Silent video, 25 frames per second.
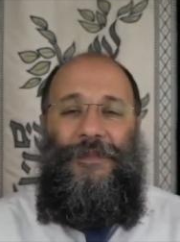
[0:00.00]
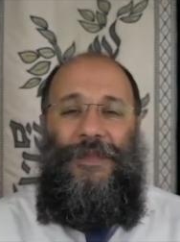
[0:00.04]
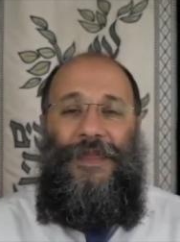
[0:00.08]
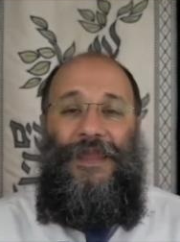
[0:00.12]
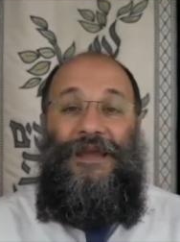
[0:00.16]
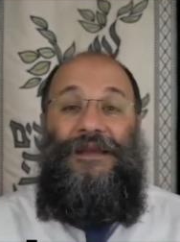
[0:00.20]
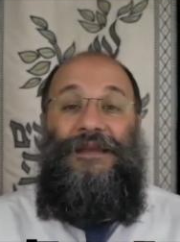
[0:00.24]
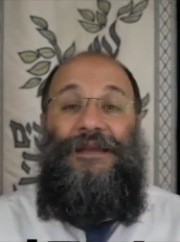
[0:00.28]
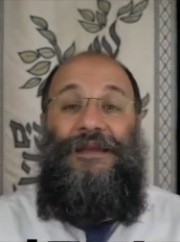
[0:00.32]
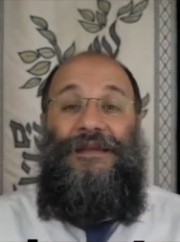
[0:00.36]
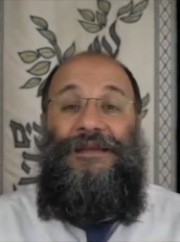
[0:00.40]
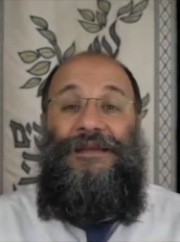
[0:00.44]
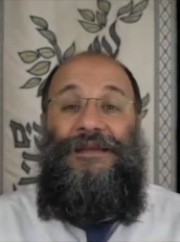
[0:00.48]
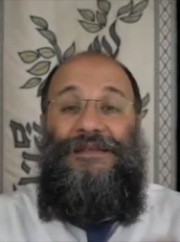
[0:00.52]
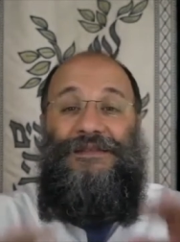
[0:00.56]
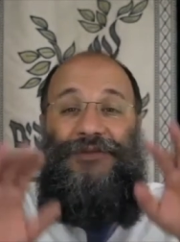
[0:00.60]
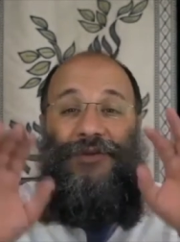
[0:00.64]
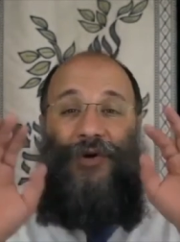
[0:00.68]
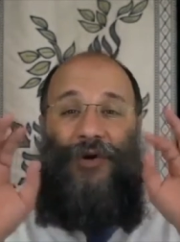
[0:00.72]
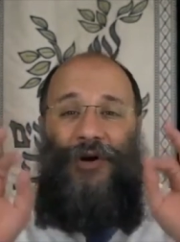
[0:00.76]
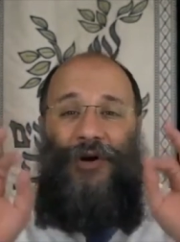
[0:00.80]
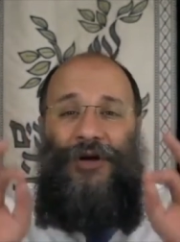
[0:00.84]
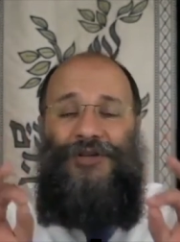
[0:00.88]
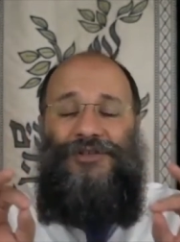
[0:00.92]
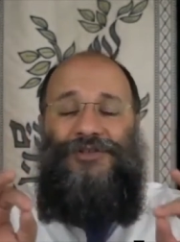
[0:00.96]
And in this
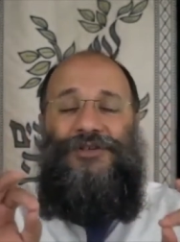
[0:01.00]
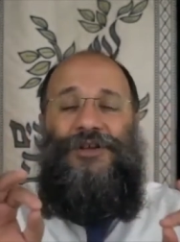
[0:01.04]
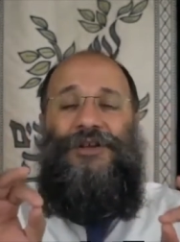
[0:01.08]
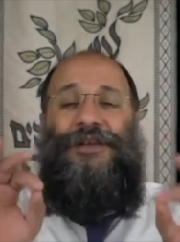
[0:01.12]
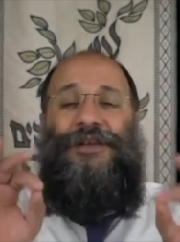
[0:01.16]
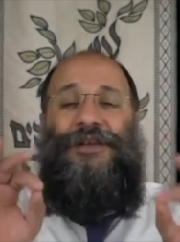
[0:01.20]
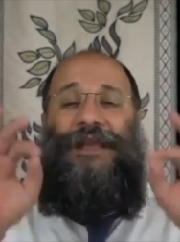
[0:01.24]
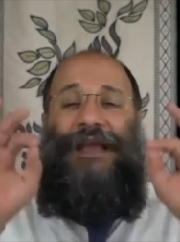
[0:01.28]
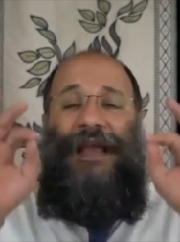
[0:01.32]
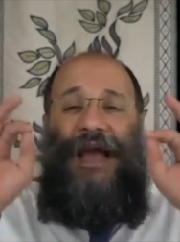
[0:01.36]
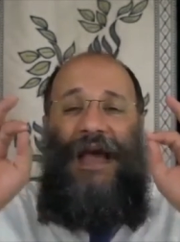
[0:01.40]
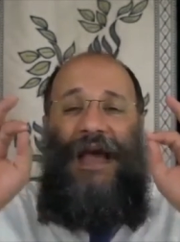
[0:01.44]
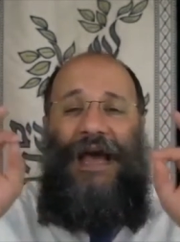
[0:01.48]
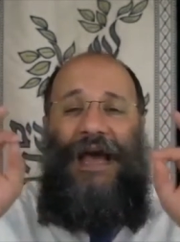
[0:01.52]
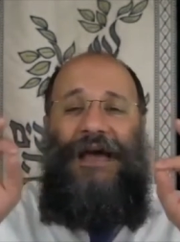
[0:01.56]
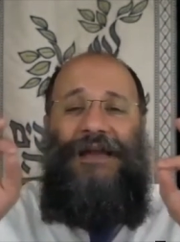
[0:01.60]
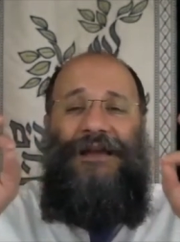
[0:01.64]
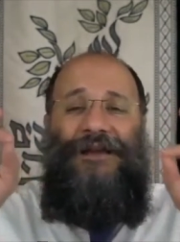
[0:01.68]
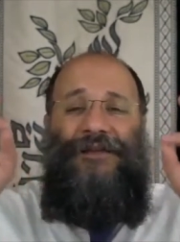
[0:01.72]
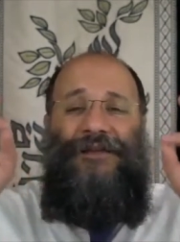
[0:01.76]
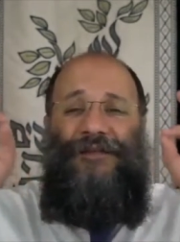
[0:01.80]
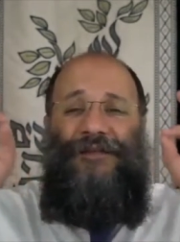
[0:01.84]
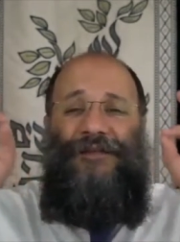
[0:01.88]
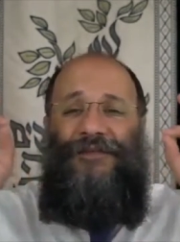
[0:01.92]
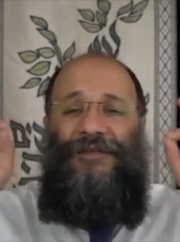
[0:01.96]
orchard, he had
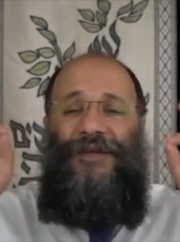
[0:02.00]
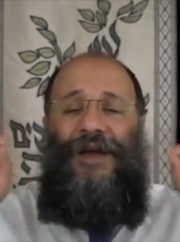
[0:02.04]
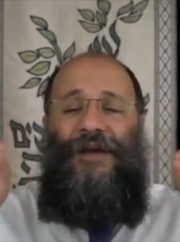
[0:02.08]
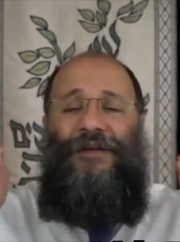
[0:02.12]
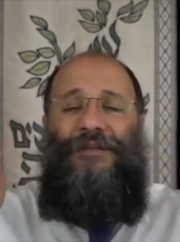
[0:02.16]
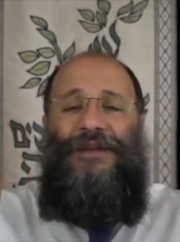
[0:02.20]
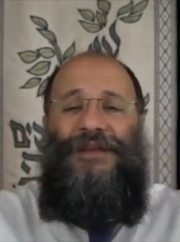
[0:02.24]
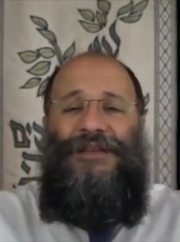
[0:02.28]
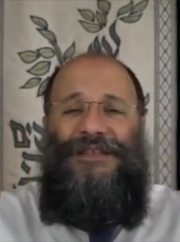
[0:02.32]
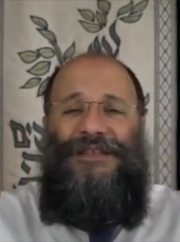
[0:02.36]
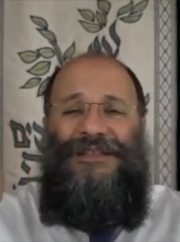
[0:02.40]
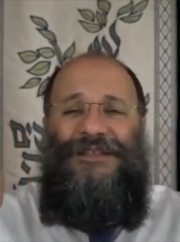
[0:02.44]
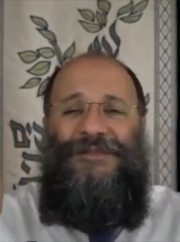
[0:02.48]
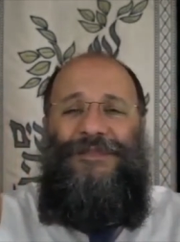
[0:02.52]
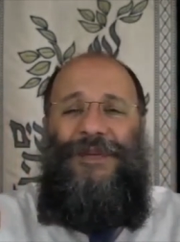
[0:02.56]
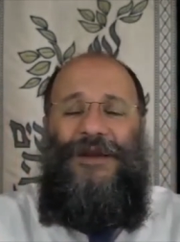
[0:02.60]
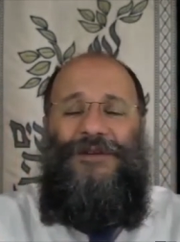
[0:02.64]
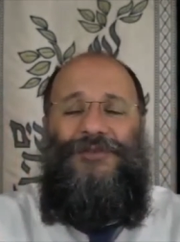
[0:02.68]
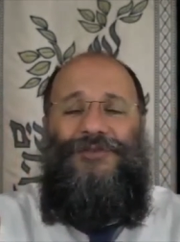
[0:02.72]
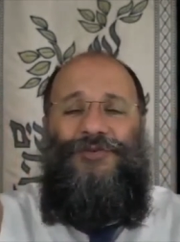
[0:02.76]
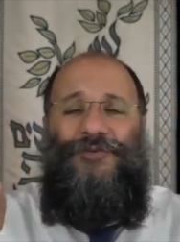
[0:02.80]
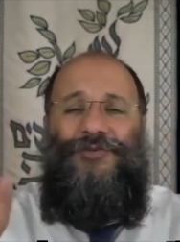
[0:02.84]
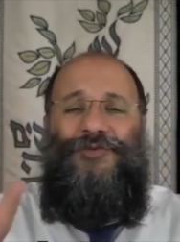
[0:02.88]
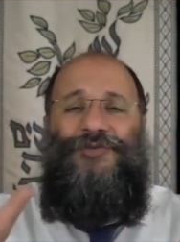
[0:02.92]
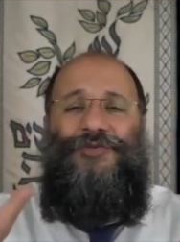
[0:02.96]
a very
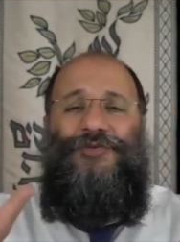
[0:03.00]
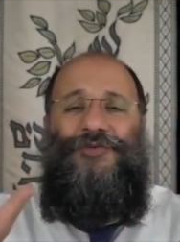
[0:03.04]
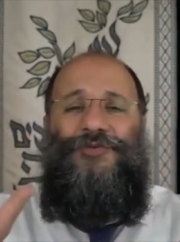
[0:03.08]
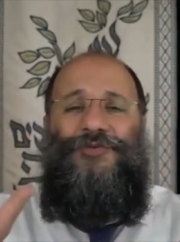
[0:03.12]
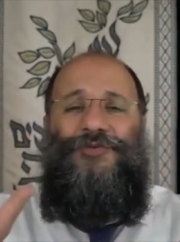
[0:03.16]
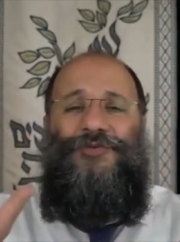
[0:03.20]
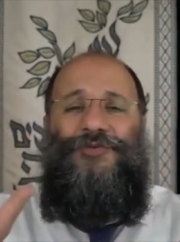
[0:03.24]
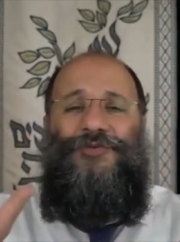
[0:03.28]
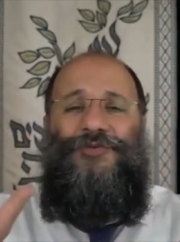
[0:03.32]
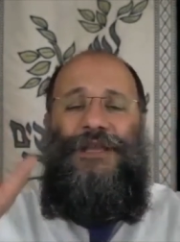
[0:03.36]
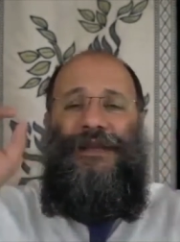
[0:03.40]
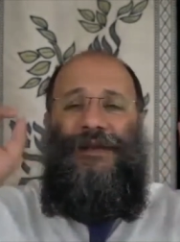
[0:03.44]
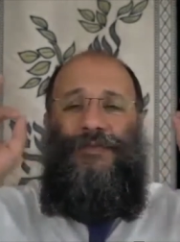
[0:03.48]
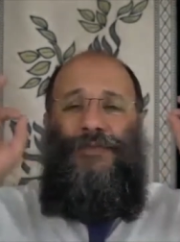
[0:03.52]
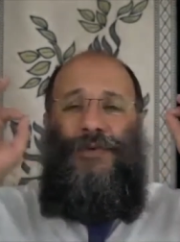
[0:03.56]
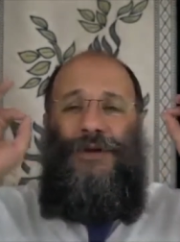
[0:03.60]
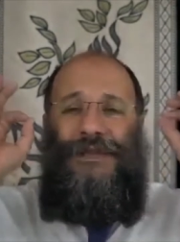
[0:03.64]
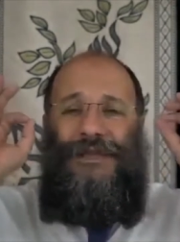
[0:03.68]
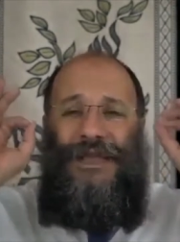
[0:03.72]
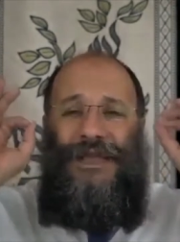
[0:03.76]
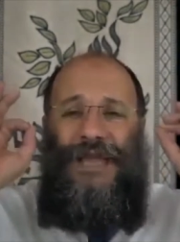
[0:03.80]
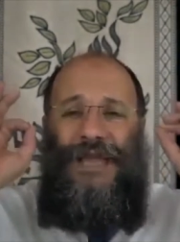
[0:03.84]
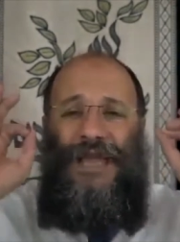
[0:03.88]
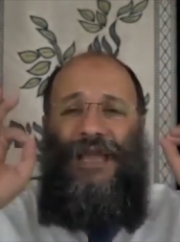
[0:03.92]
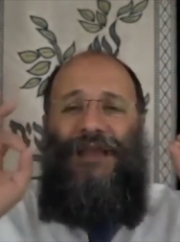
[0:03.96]
special tree
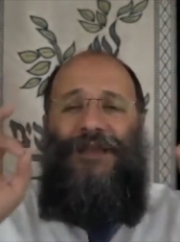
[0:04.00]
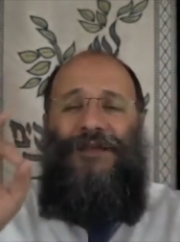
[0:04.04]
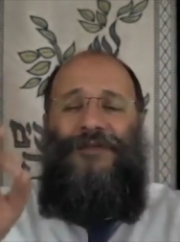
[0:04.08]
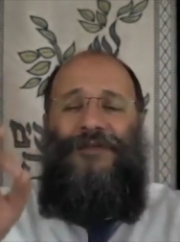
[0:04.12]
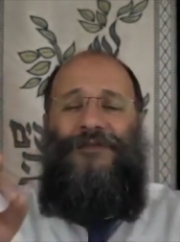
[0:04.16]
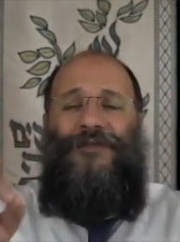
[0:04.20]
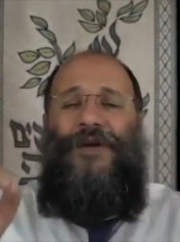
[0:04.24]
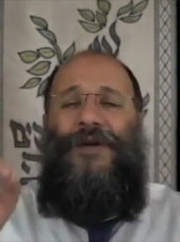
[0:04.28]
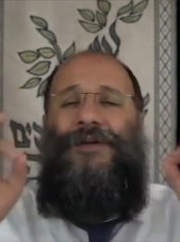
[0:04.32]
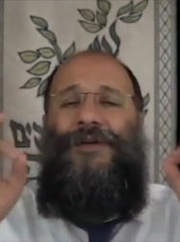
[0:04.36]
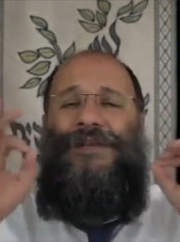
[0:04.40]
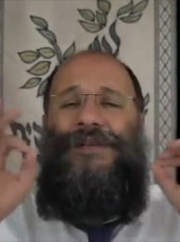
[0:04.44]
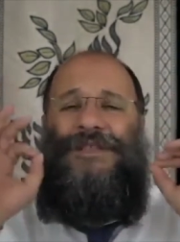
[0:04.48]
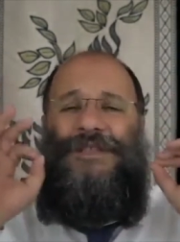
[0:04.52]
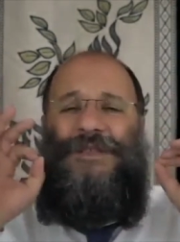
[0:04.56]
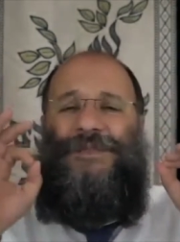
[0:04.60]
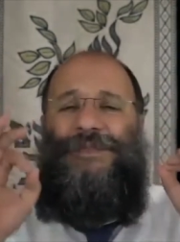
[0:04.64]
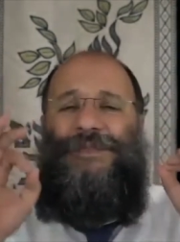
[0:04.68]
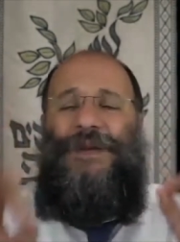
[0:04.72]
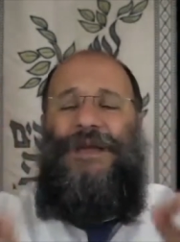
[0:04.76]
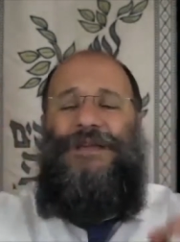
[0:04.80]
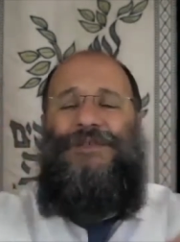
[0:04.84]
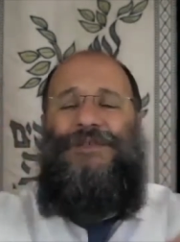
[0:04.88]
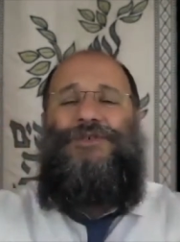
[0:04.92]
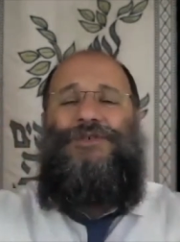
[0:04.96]
that gave very
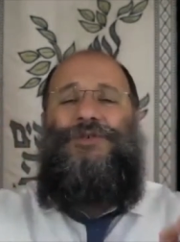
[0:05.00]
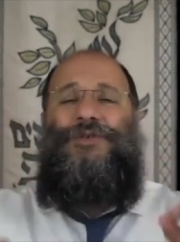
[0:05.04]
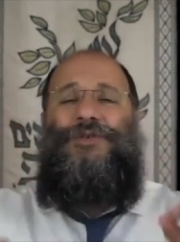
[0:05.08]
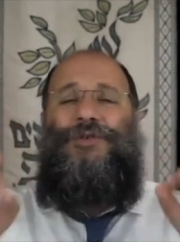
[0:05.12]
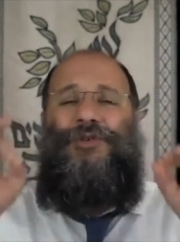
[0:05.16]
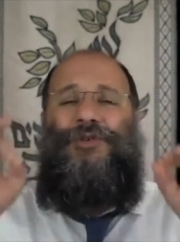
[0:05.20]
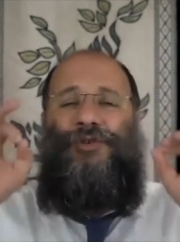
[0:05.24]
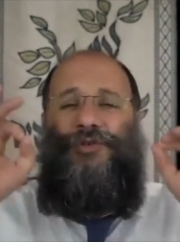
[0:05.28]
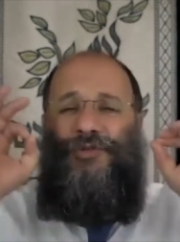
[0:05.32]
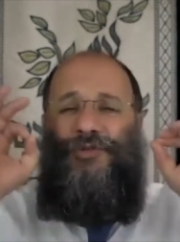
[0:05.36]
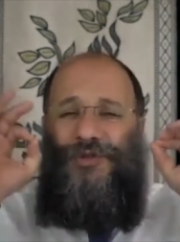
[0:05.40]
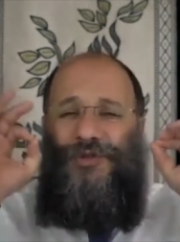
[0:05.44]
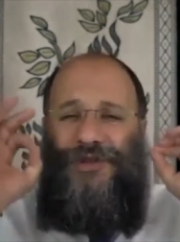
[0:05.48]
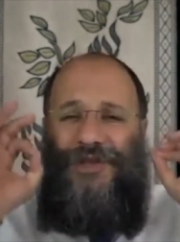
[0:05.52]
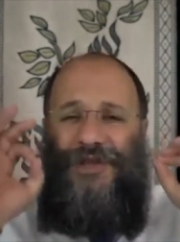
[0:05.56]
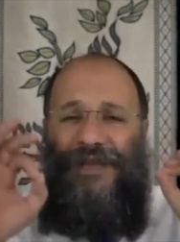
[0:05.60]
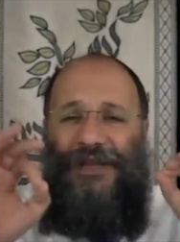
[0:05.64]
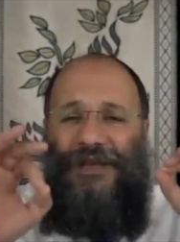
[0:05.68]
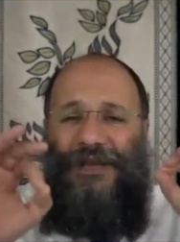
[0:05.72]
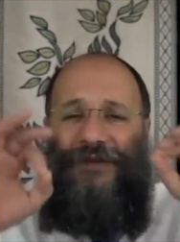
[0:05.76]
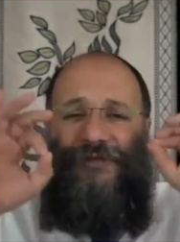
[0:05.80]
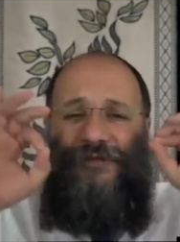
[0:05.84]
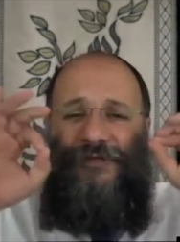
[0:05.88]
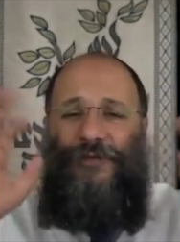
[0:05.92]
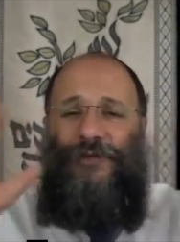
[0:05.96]
special,
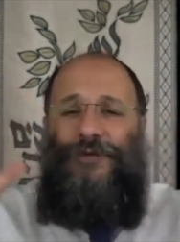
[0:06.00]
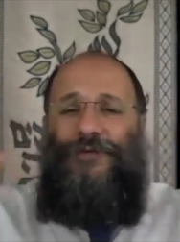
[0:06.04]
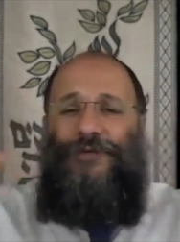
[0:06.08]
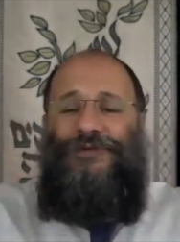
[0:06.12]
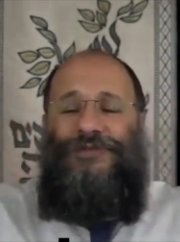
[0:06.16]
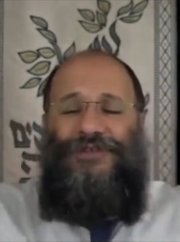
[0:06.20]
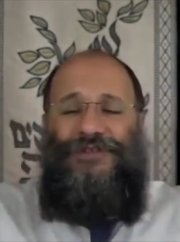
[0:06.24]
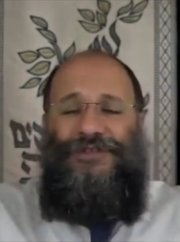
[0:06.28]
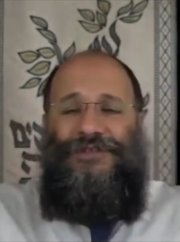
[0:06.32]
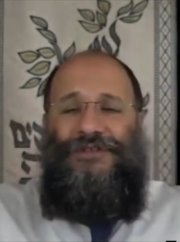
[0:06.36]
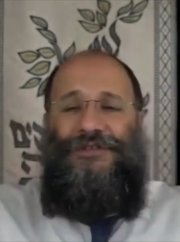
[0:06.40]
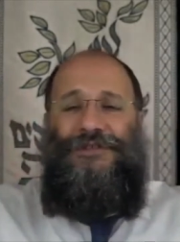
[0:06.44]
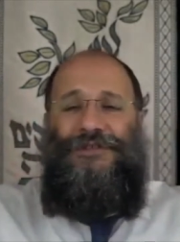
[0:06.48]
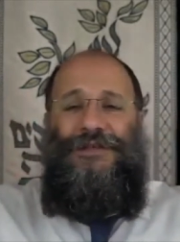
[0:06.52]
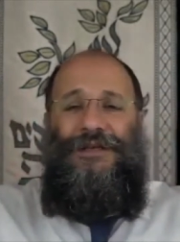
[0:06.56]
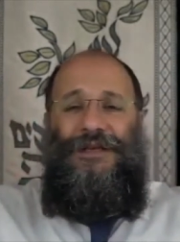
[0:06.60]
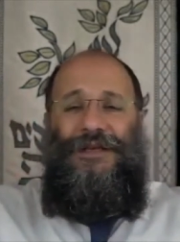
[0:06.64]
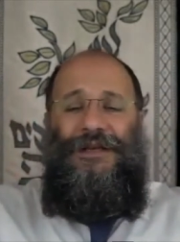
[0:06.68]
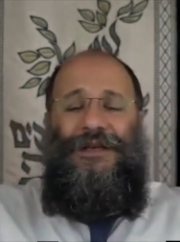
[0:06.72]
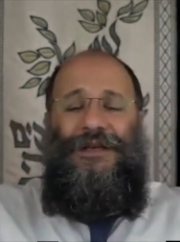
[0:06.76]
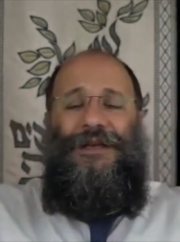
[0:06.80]
unique fruits